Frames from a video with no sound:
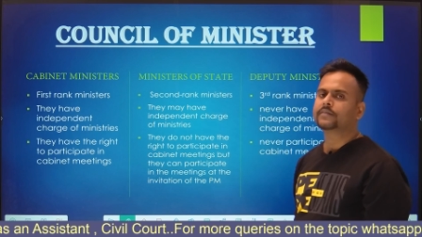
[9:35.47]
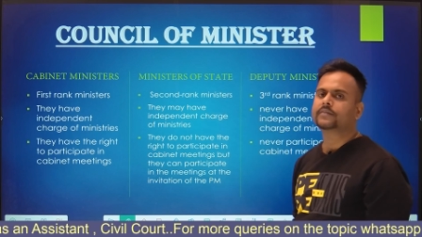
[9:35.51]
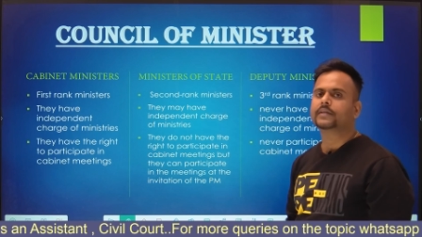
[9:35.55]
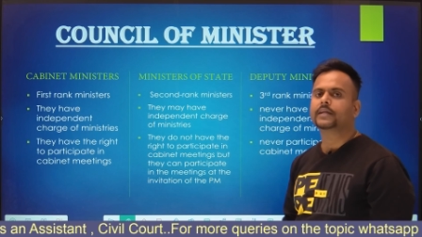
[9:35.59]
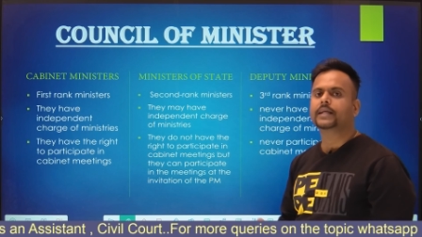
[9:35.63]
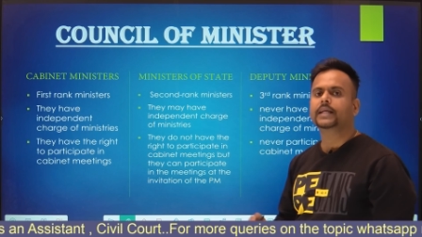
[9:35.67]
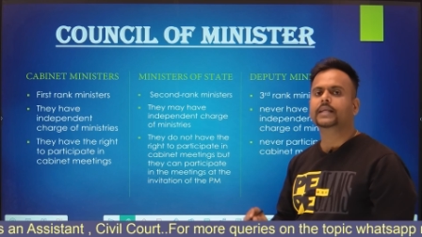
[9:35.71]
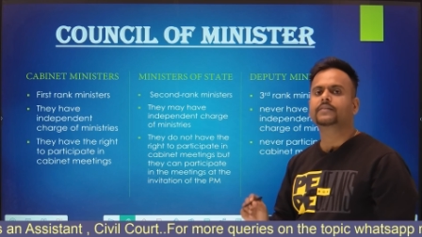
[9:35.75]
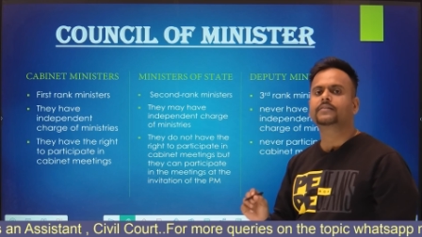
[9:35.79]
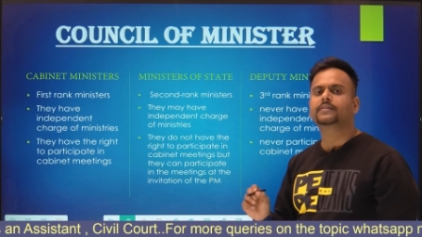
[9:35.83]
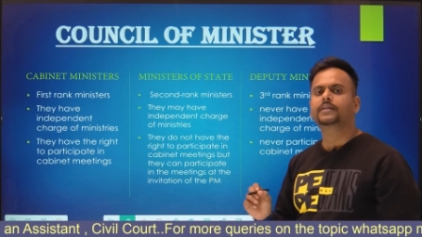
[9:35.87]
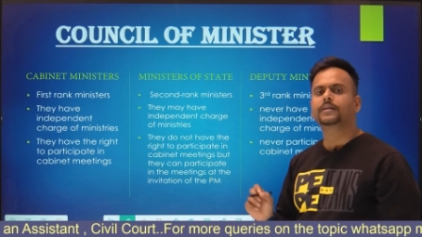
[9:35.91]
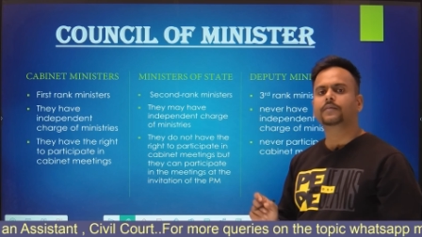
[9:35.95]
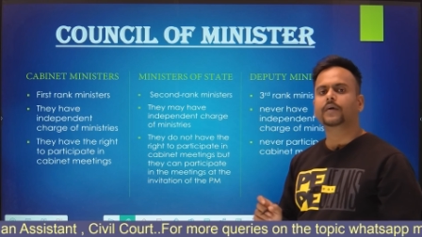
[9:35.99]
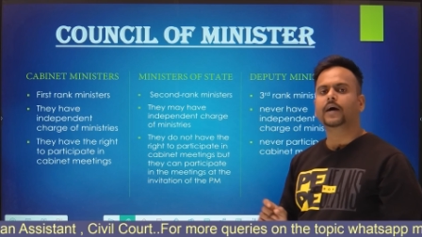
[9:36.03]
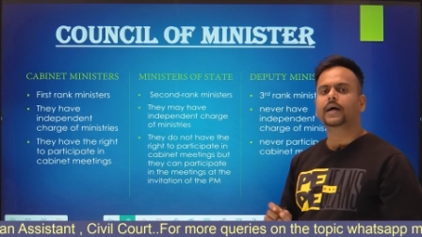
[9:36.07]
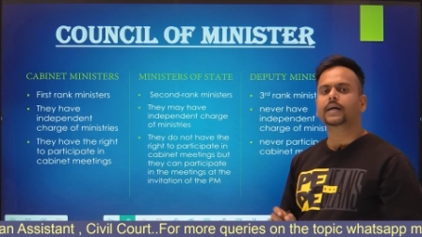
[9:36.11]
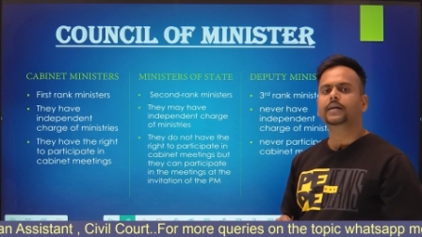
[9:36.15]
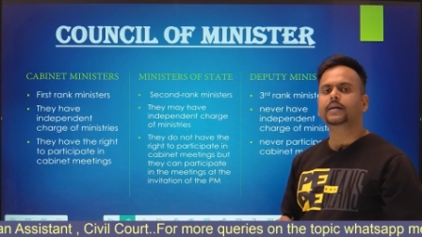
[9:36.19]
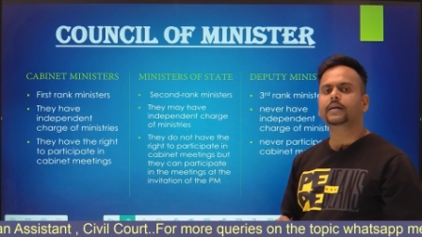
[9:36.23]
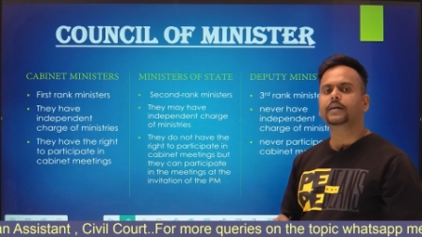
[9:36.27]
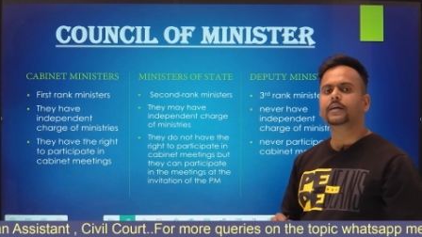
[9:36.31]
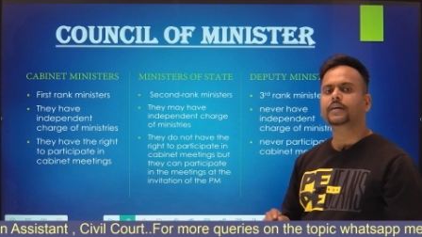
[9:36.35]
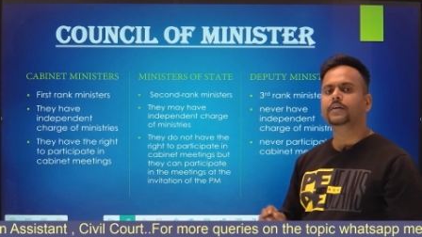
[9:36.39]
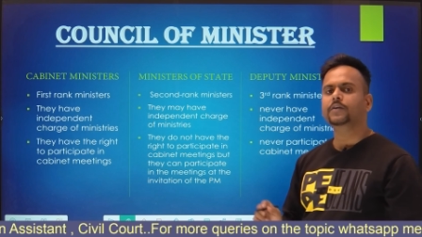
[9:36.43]
is
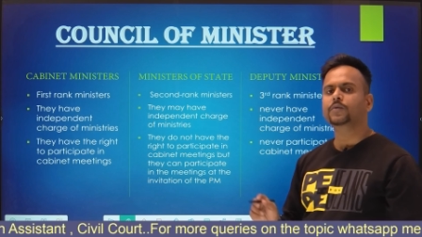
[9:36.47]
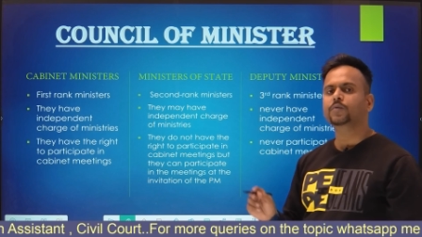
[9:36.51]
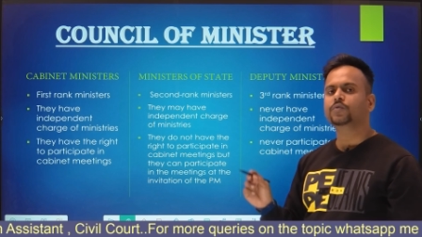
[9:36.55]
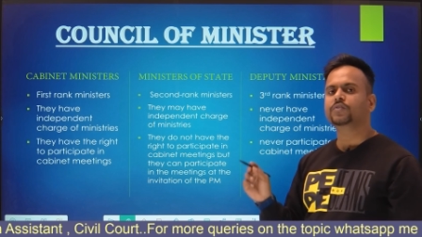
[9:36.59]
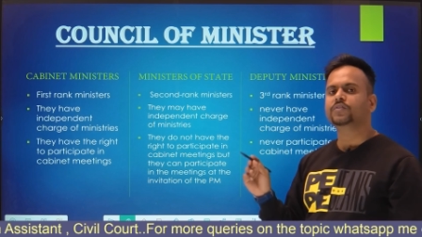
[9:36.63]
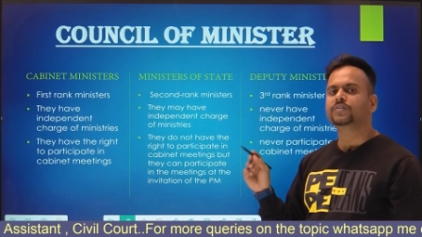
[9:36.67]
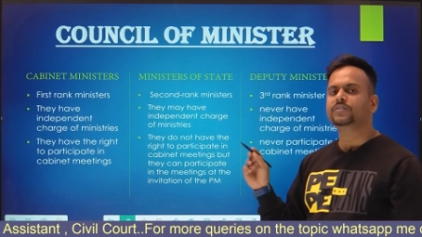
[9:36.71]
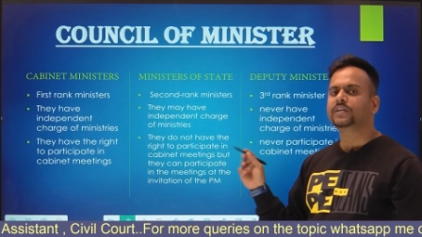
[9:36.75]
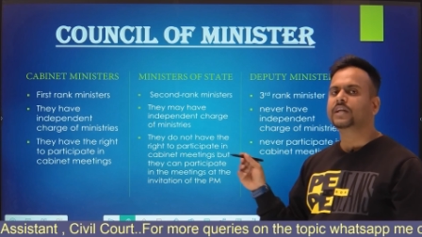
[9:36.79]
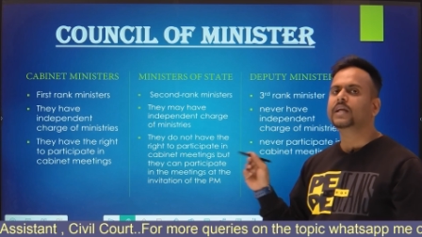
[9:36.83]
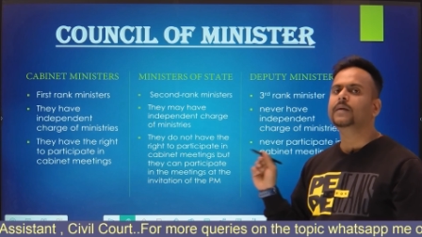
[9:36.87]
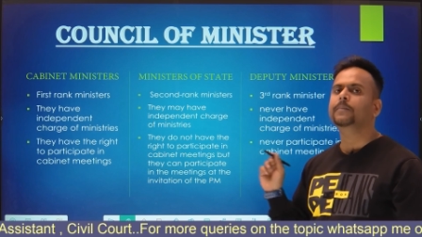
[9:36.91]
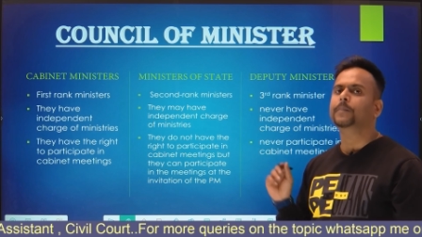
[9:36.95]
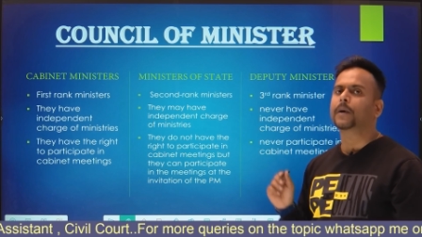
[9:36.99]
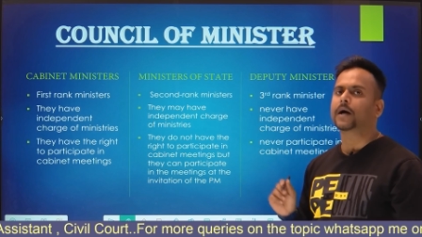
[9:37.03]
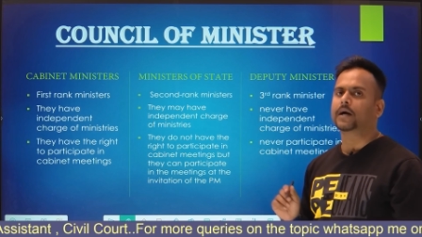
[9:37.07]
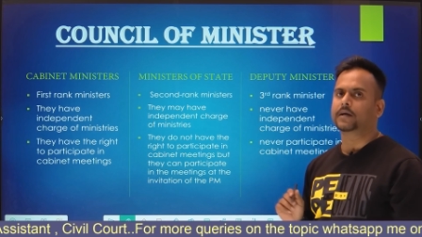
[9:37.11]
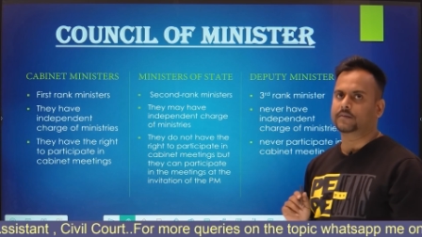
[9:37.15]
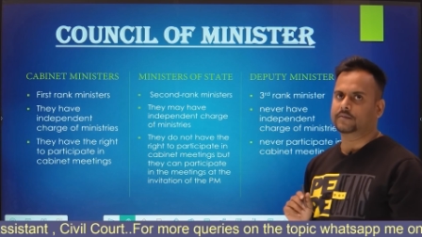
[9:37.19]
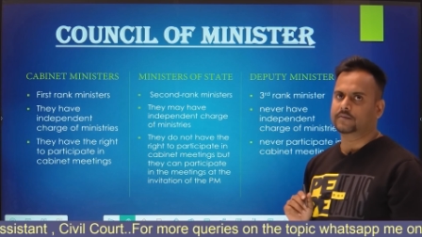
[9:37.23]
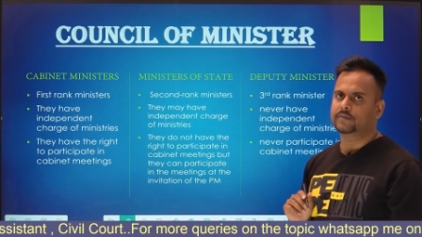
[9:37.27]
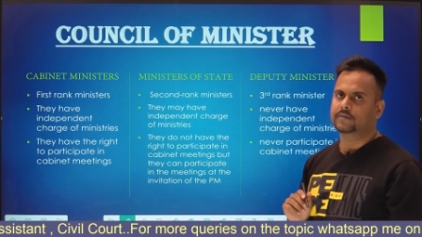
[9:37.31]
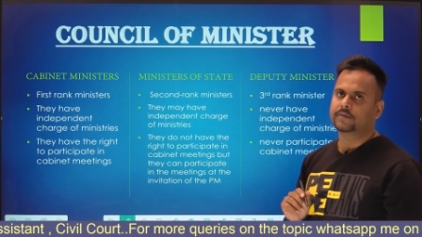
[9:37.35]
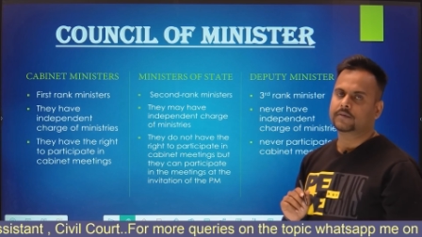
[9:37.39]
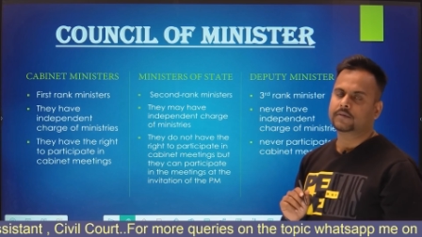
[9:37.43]
divided into 3
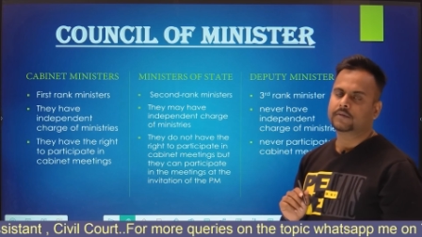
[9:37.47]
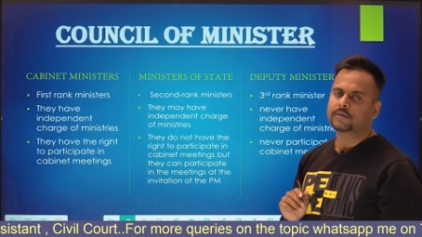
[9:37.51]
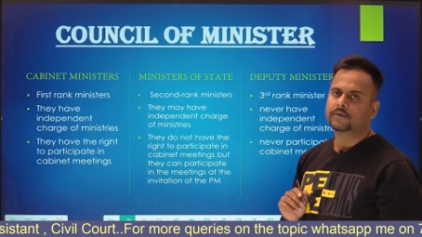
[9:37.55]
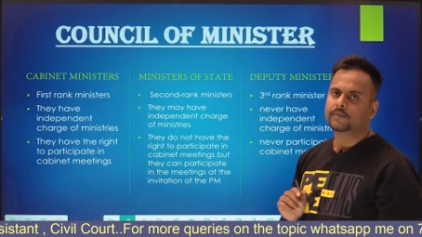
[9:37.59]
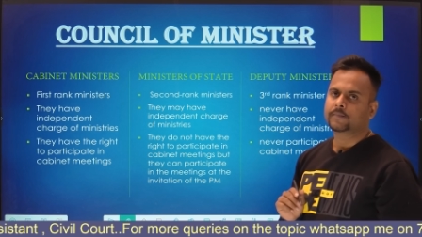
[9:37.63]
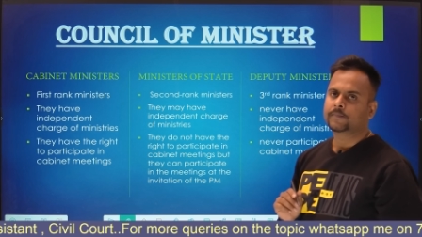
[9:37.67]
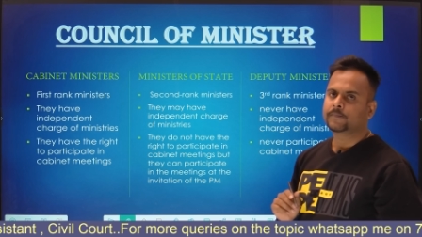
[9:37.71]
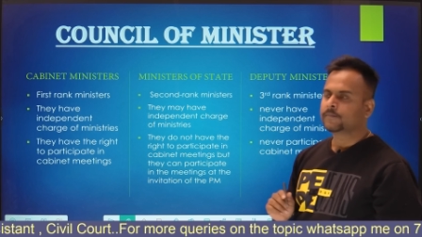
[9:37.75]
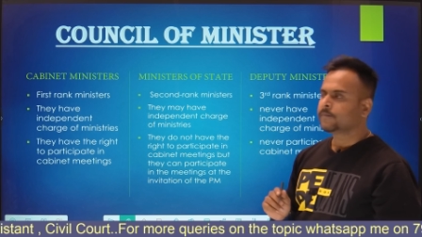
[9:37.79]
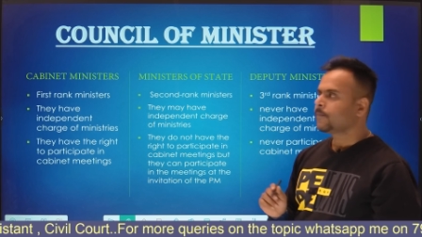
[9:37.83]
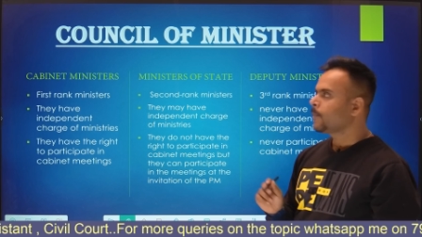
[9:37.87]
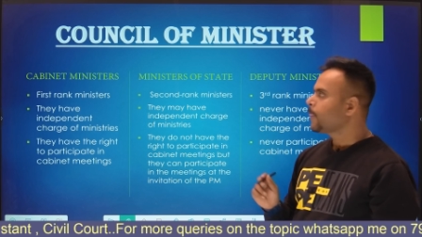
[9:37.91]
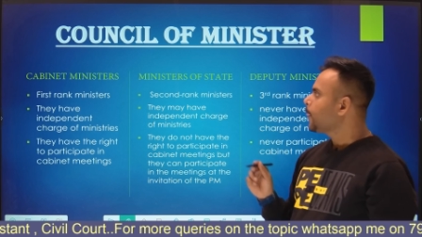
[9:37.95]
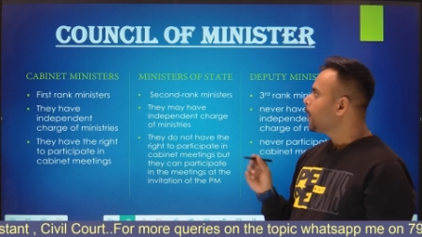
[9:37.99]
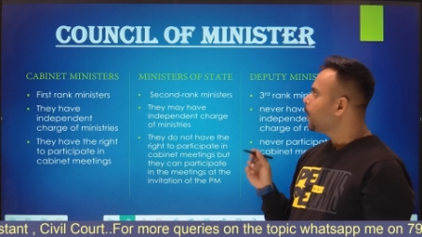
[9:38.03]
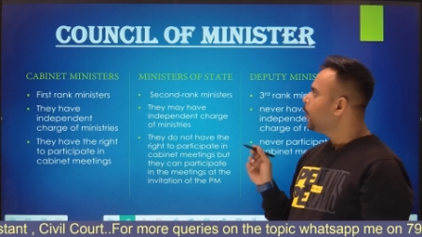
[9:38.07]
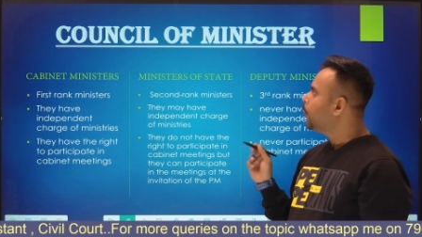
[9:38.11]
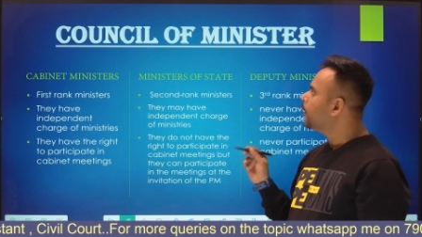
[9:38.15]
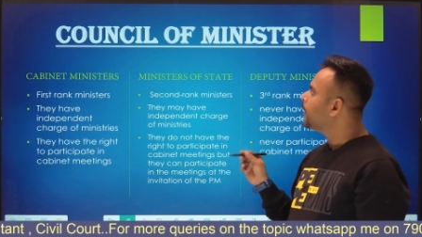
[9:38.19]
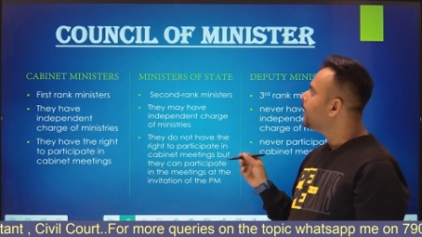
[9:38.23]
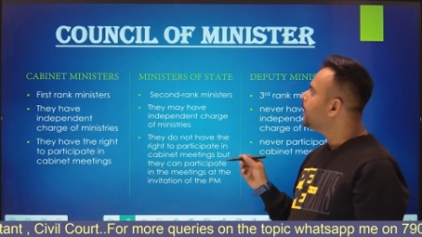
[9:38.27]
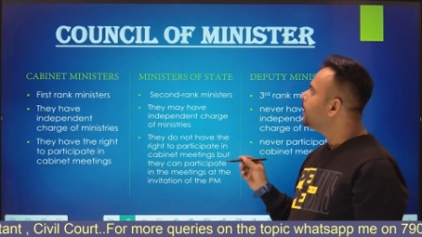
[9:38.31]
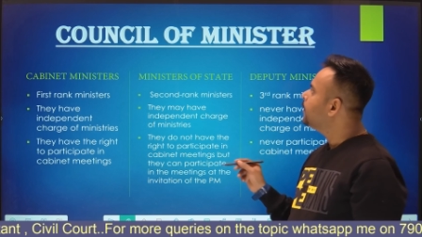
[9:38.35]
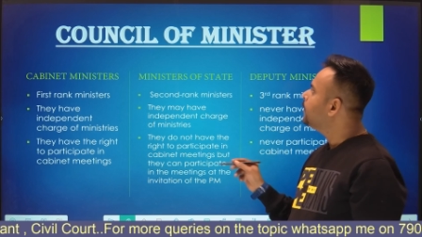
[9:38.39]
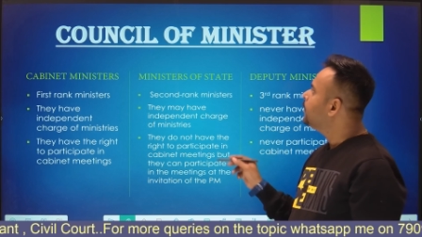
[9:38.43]
parts.
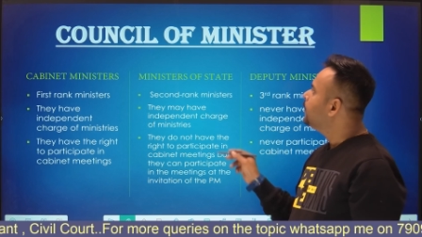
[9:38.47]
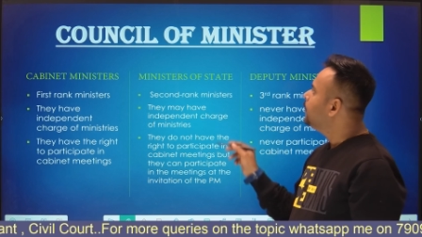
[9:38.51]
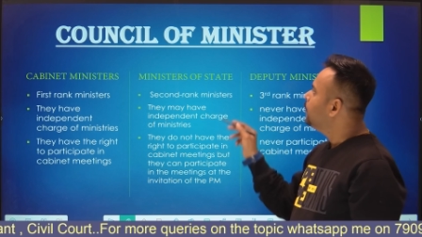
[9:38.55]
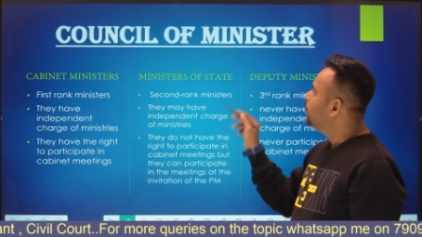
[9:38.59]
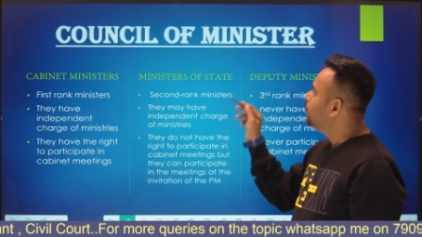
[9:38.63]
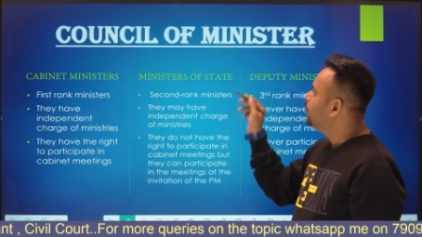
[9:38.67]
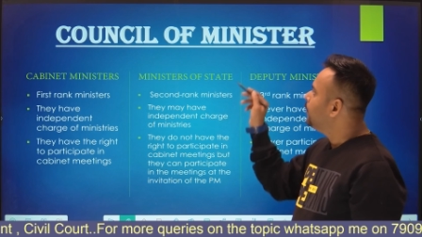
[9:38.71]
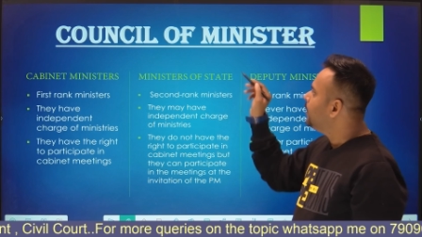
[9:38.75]
Okay, when